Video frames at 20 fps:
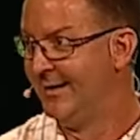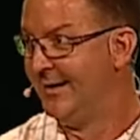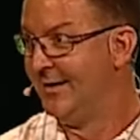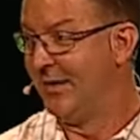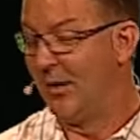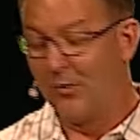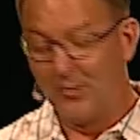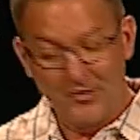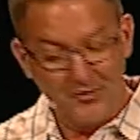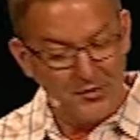
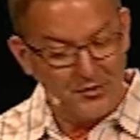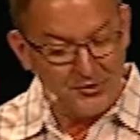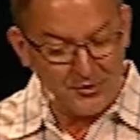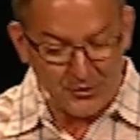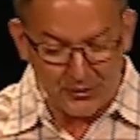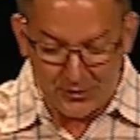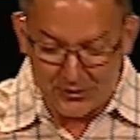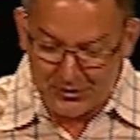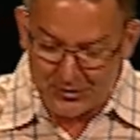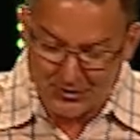They want the
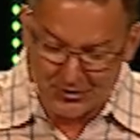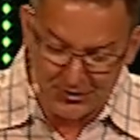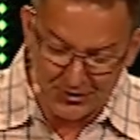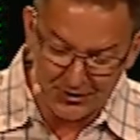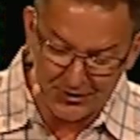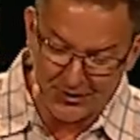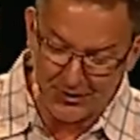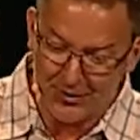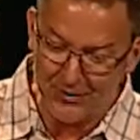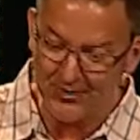church to
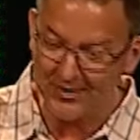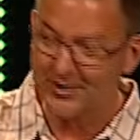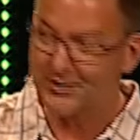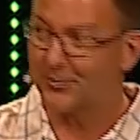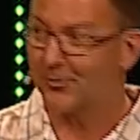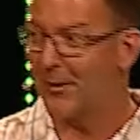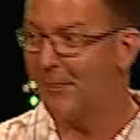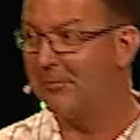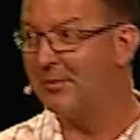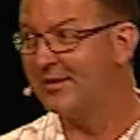know that its
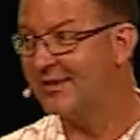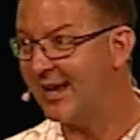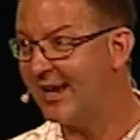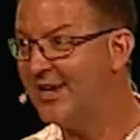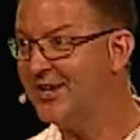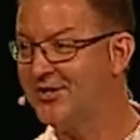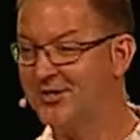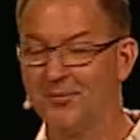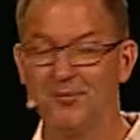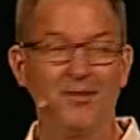
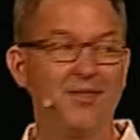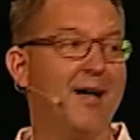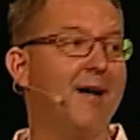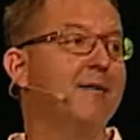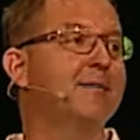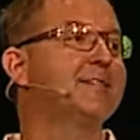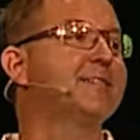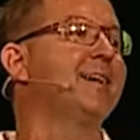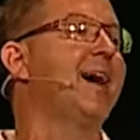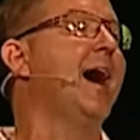reputation with
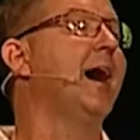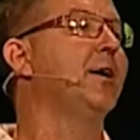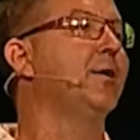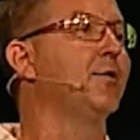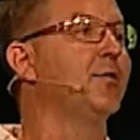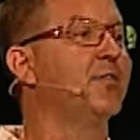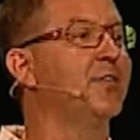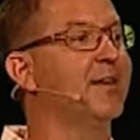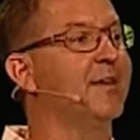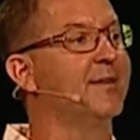
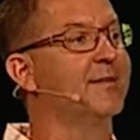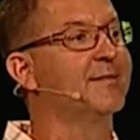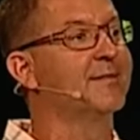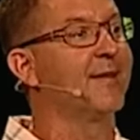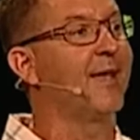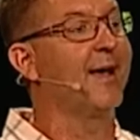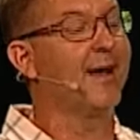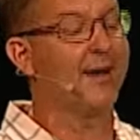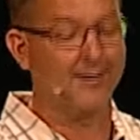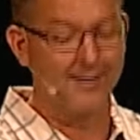outsiders is
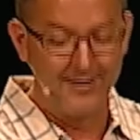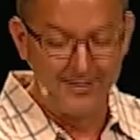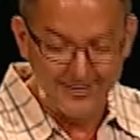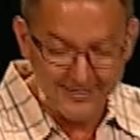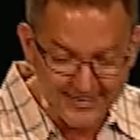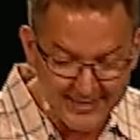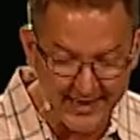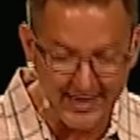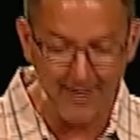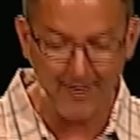like
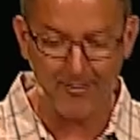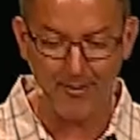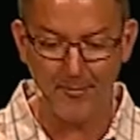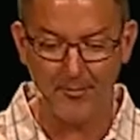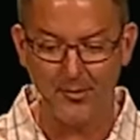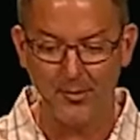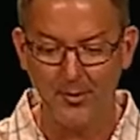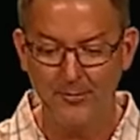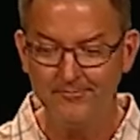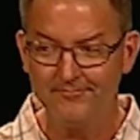
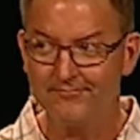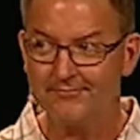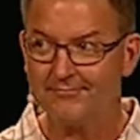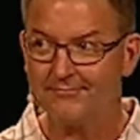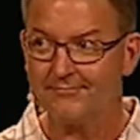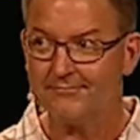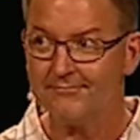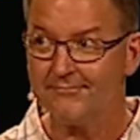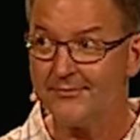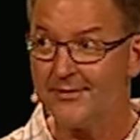terrible,
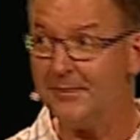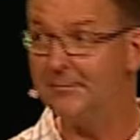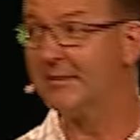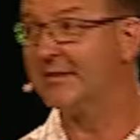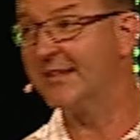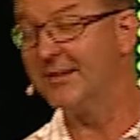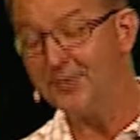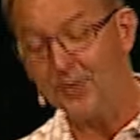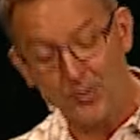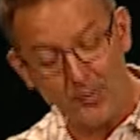but
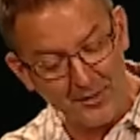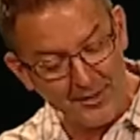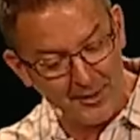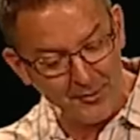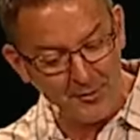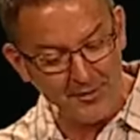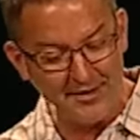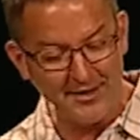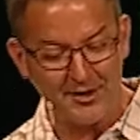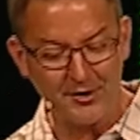then they're really,
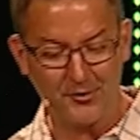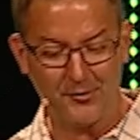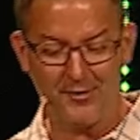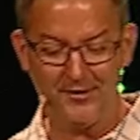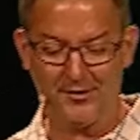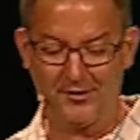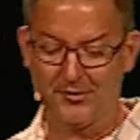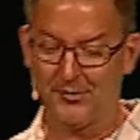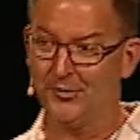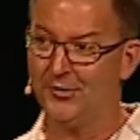really
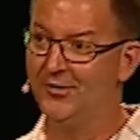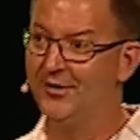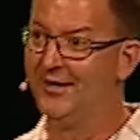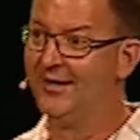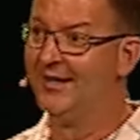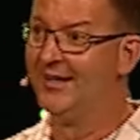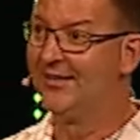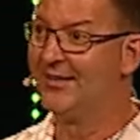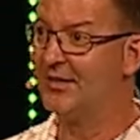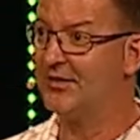critical
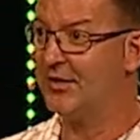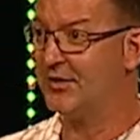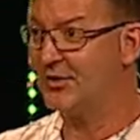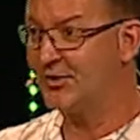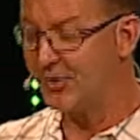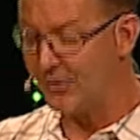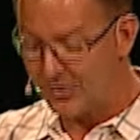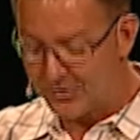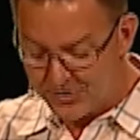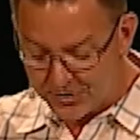that the
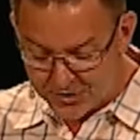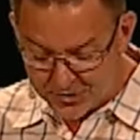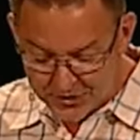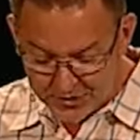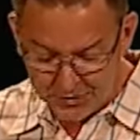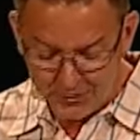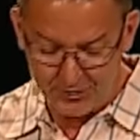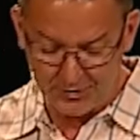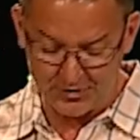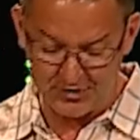church is
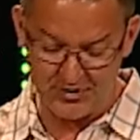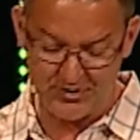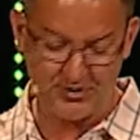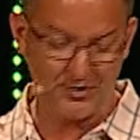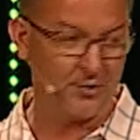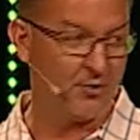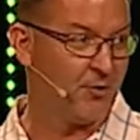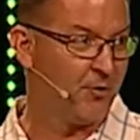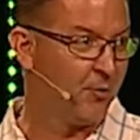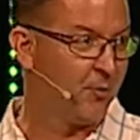too
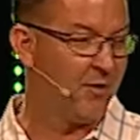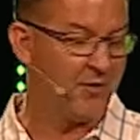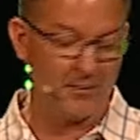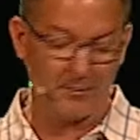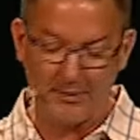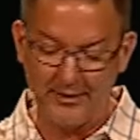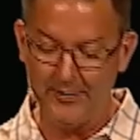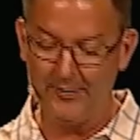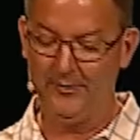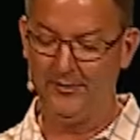concerned with
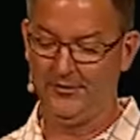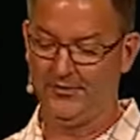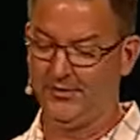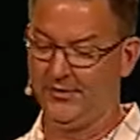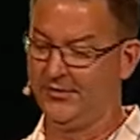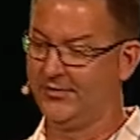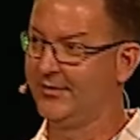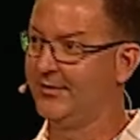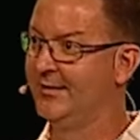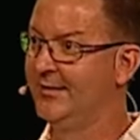
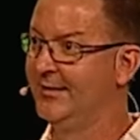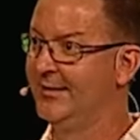appearances.